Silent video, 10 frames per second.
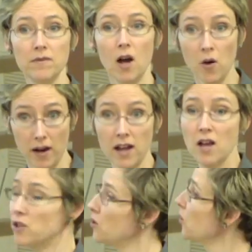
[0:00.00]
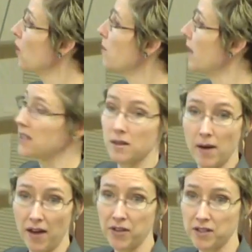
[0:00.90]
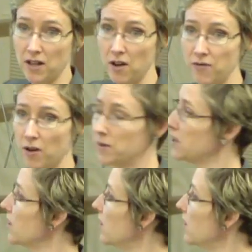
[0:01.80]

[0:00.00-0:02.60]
Okay, so you're going back to the math itself, always a good